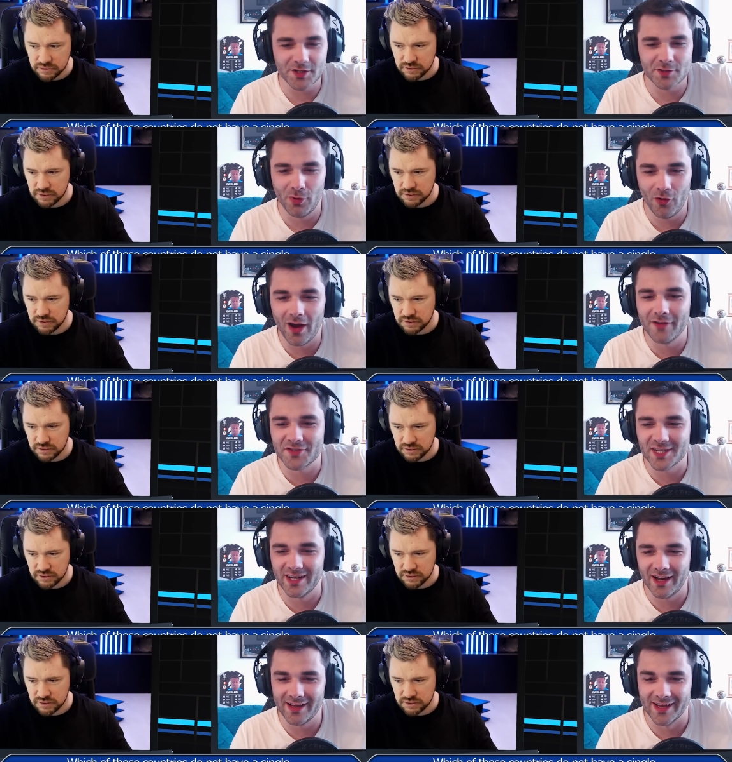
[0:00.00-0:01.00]
Speaker 1: support, FC
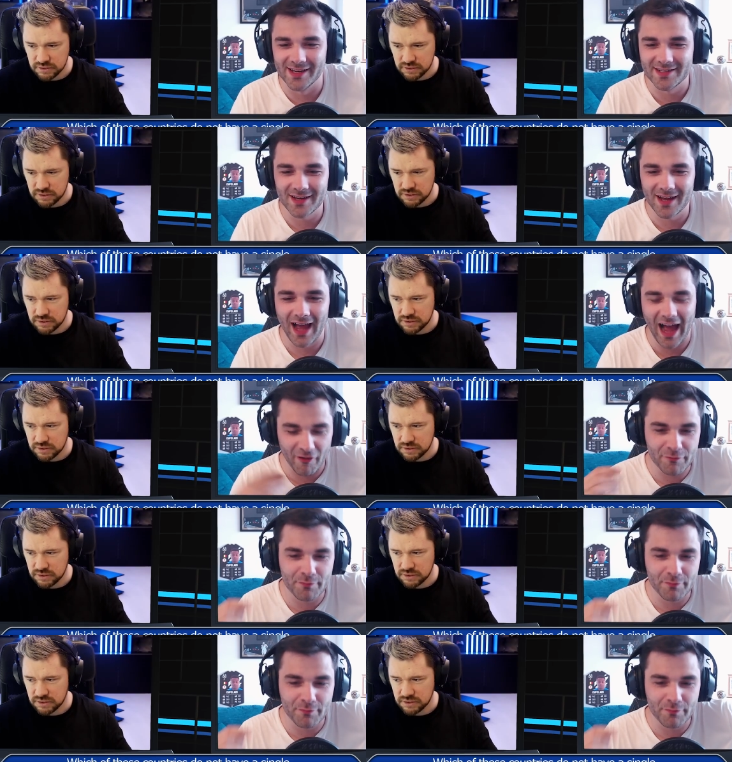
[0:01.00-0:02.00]
United,
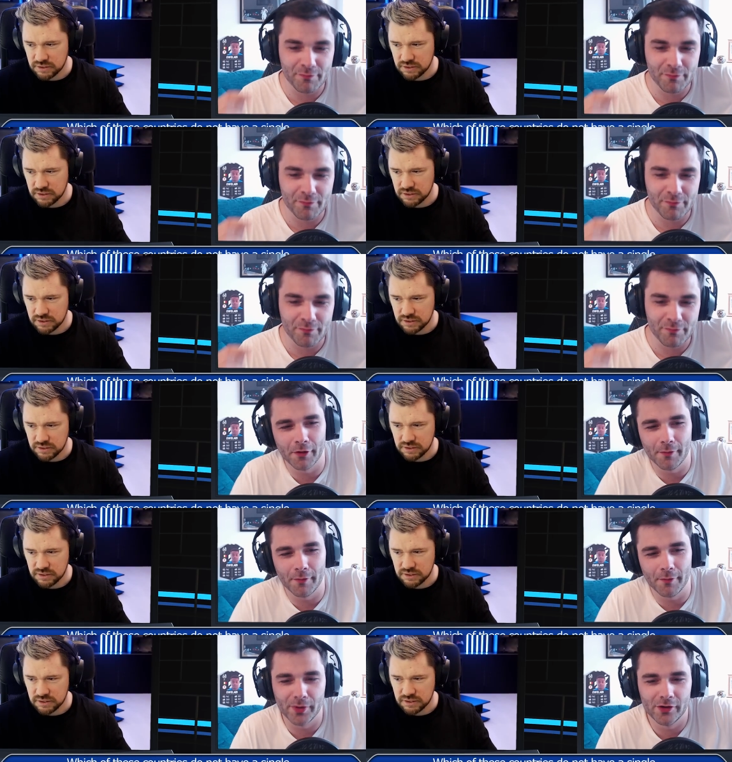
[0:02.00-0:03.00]
have played for Antigua and
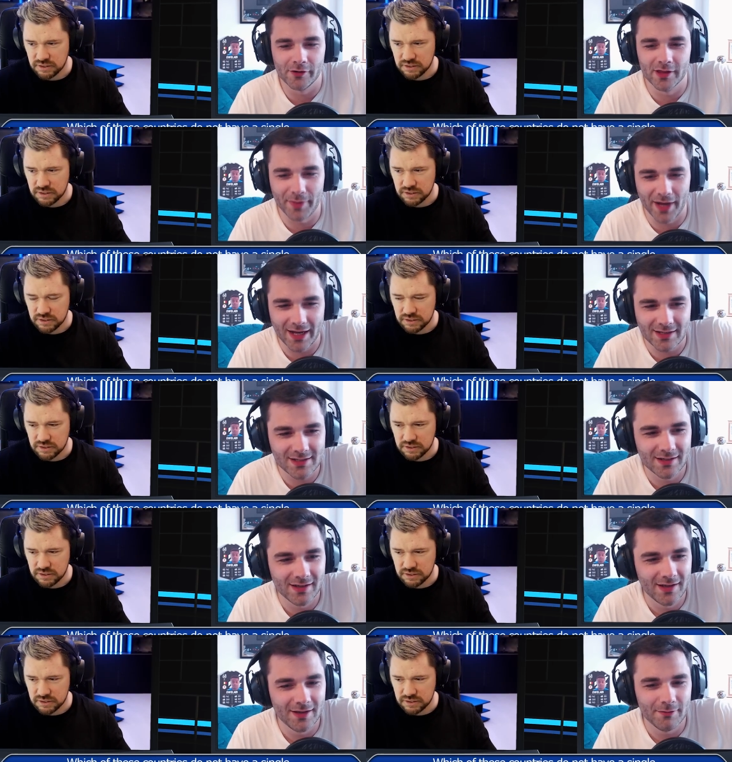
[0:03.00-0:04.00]
Barbuda in the past
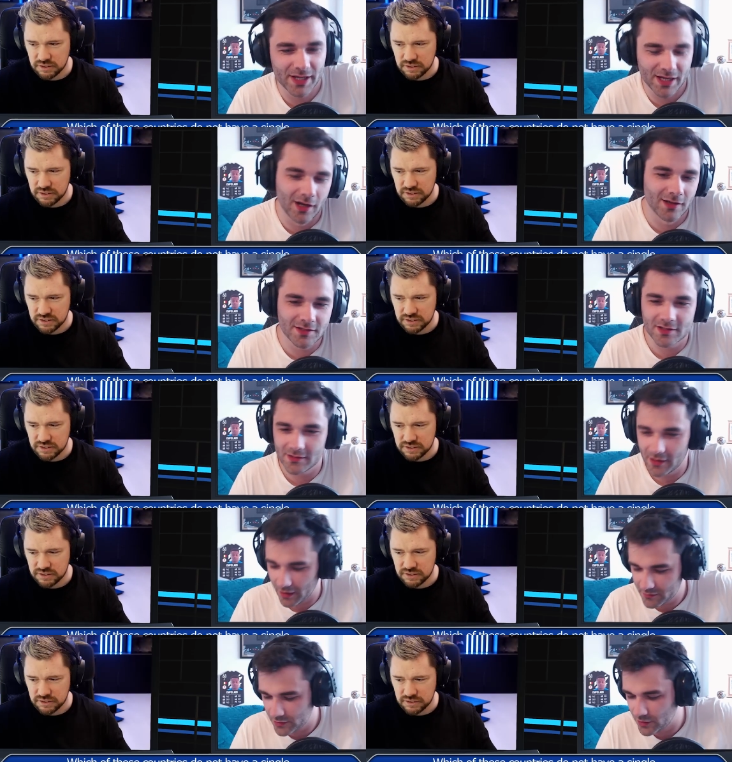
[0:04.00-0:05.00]
because
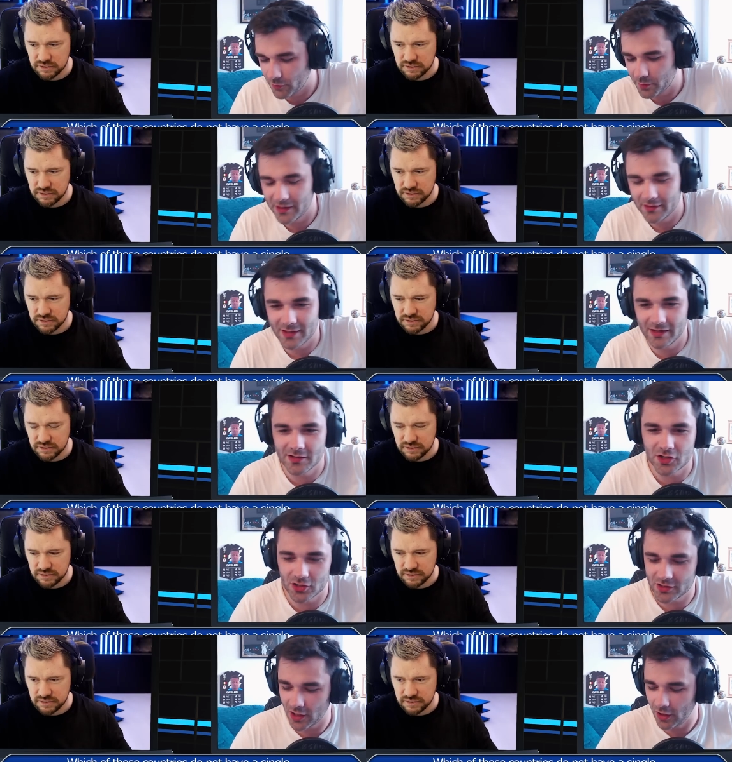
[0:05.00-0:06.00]
you know there's
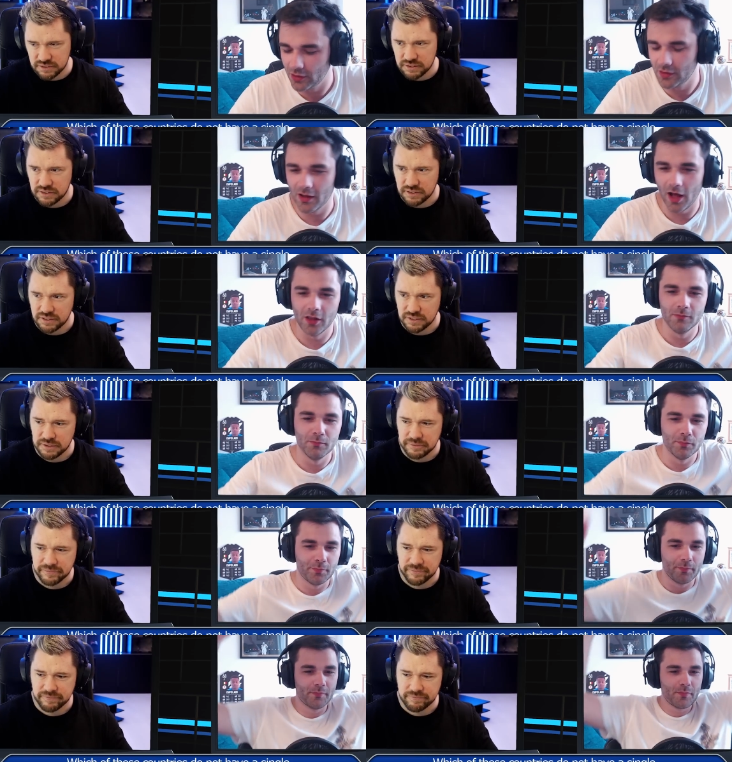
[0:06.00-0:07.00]
just a
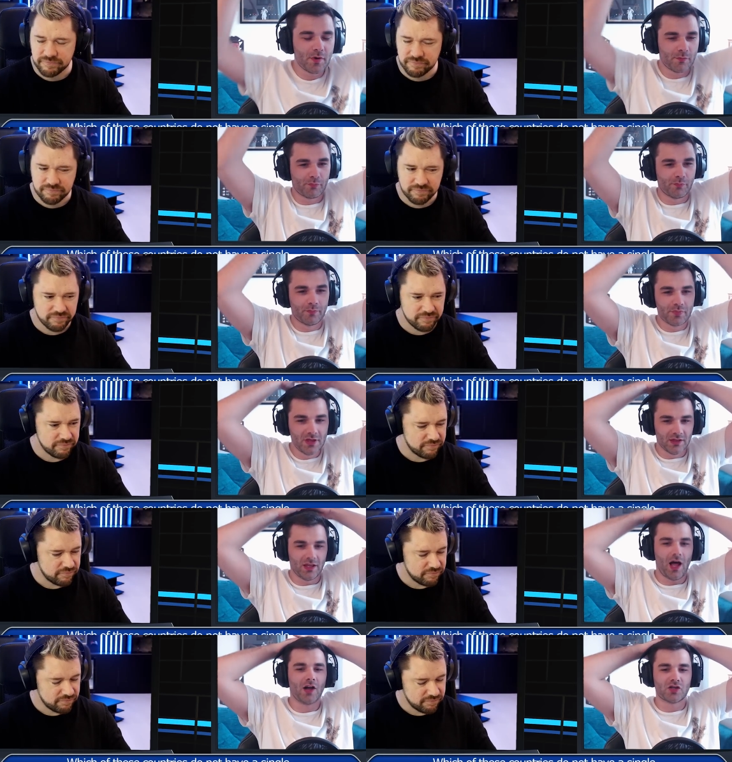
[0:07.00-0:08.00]

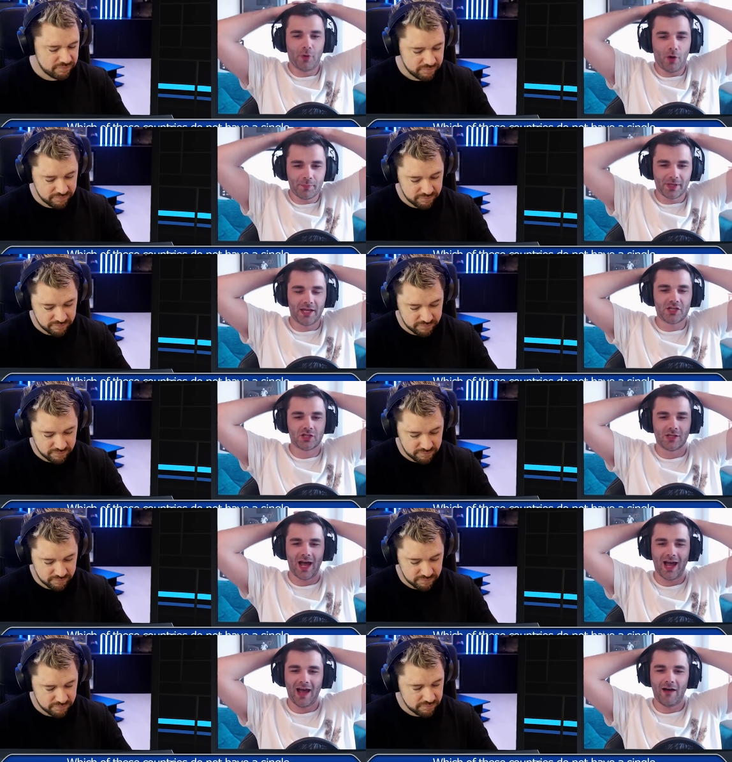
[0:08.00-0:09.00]
large population
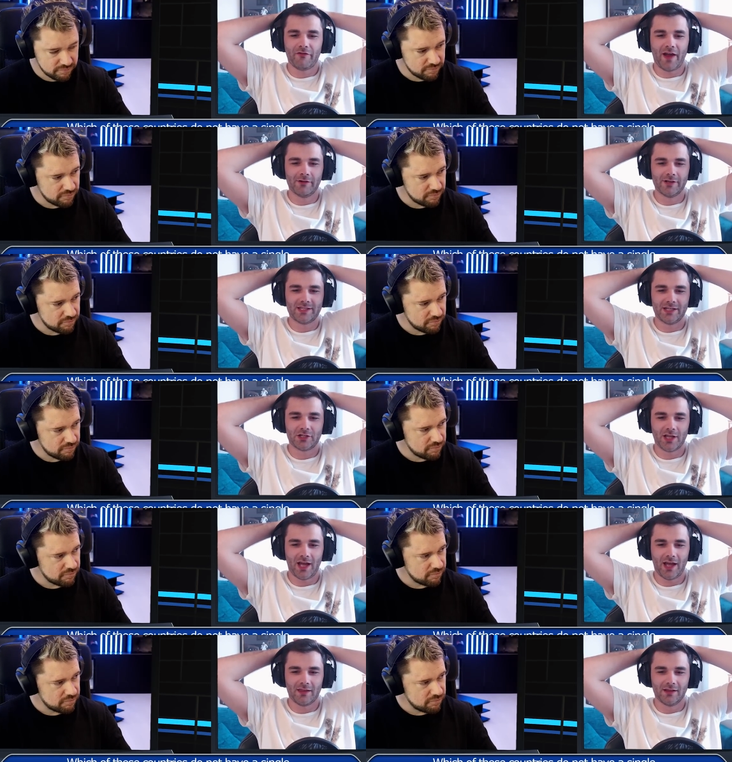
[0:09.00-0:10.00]
that have heritage
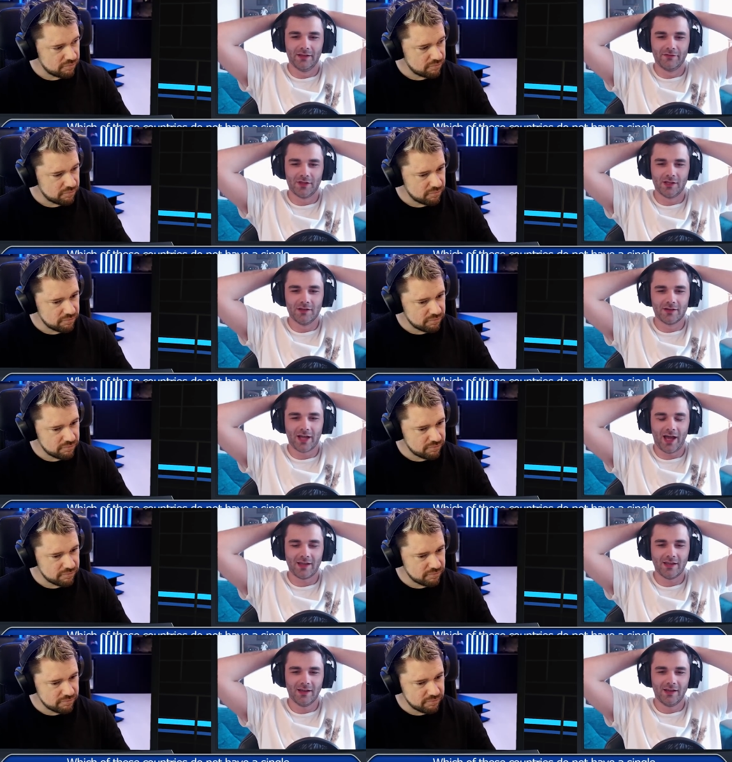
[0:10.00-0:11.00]
there that live in the
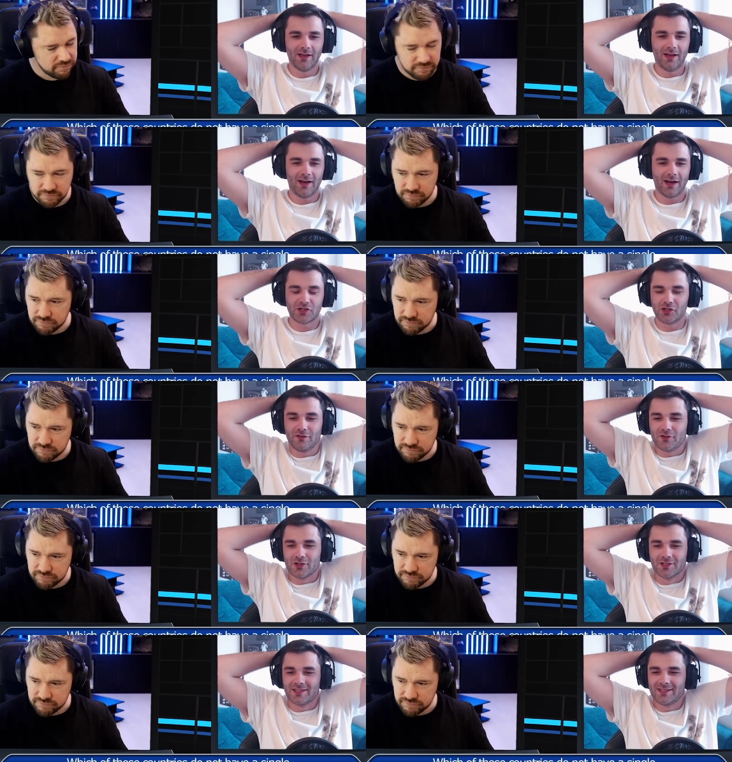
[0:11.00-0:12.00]
UK. I should have
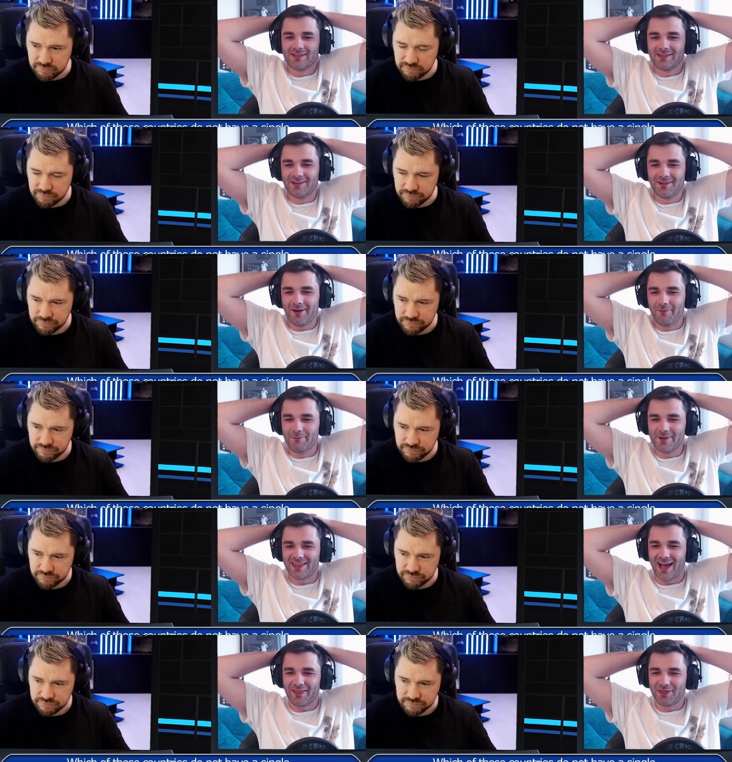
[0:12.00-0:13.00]
just gone
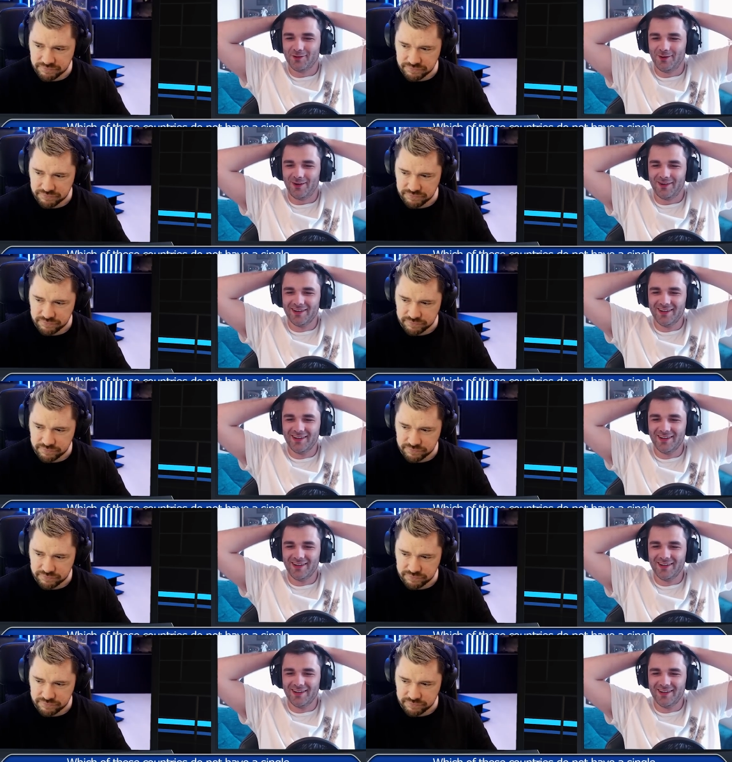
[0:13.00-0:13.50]
with that thought.